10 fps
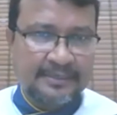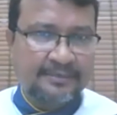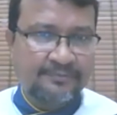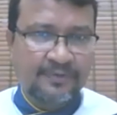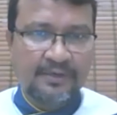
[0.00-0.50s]

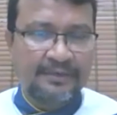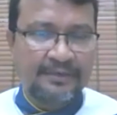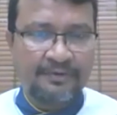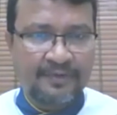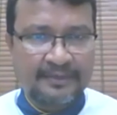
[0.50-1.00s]
That will give
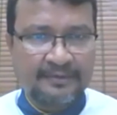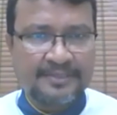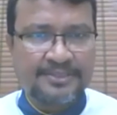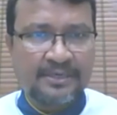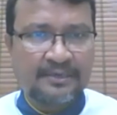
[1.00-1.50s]
a very
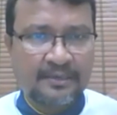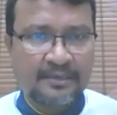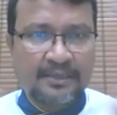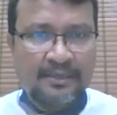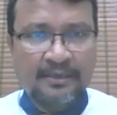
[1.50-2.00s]
rich and
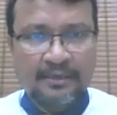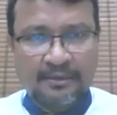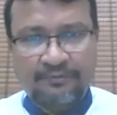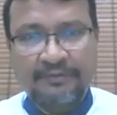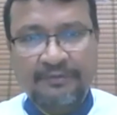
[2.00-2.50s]

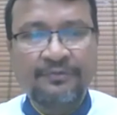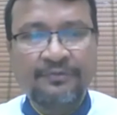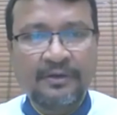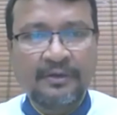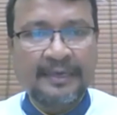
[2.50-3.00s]

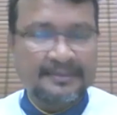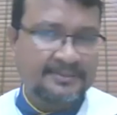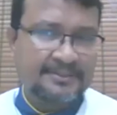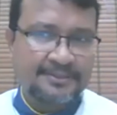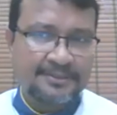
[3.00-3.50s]
flavorful
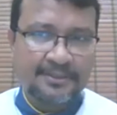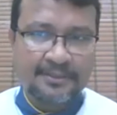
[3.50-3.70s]
cakes.